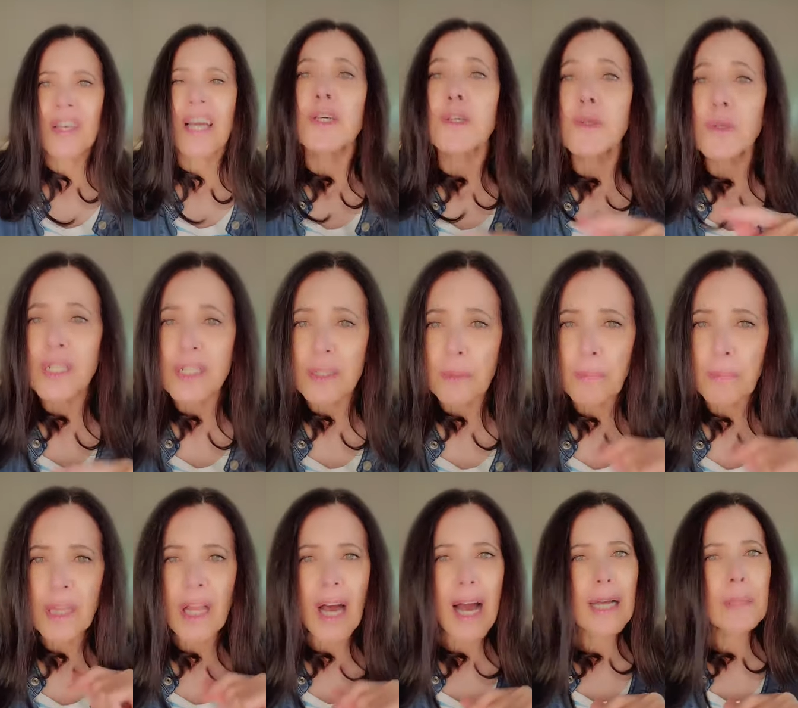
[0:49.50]
You can
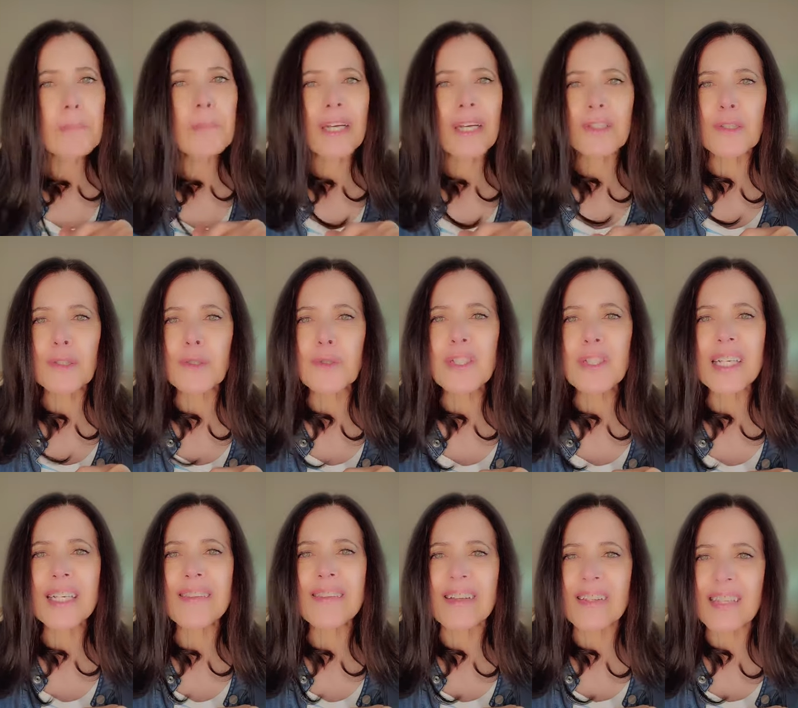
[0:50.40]
apply by
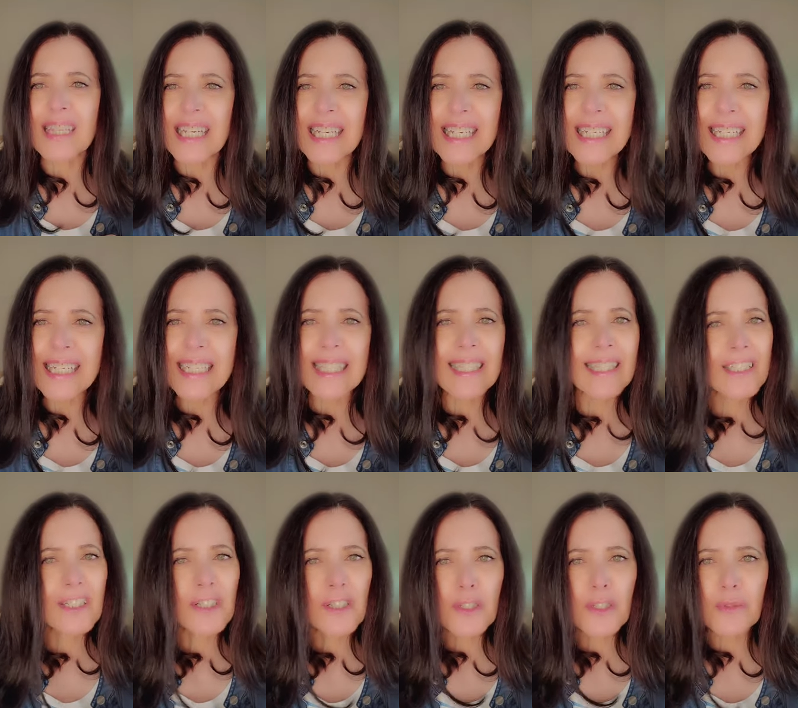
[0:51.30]
using the link in
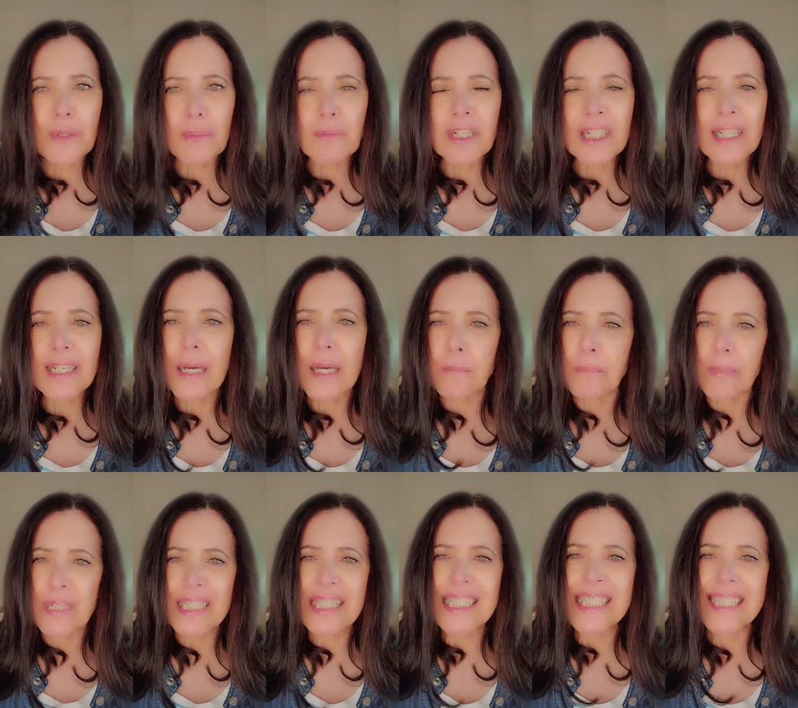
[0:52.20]
the description and
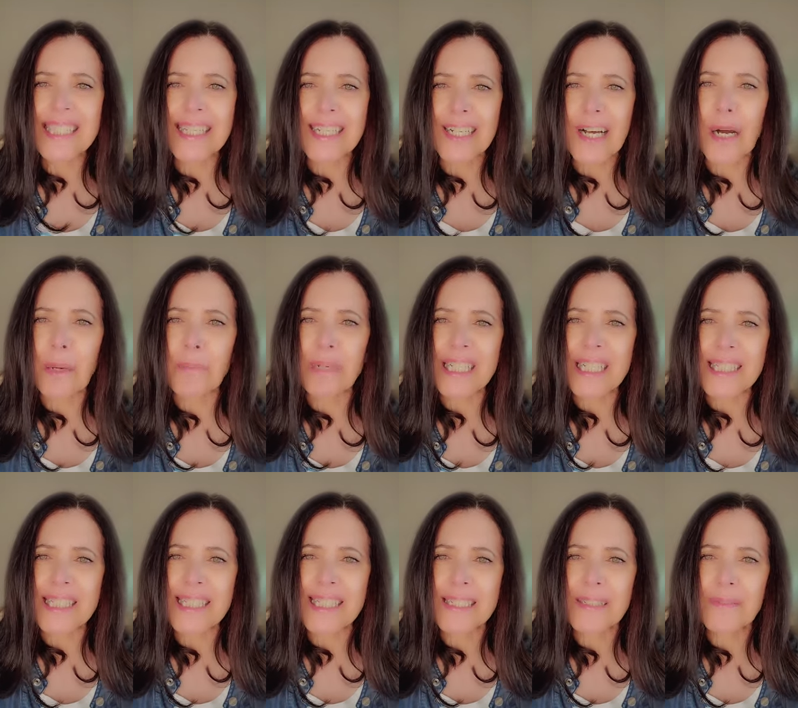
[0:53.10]
pinned in the comments.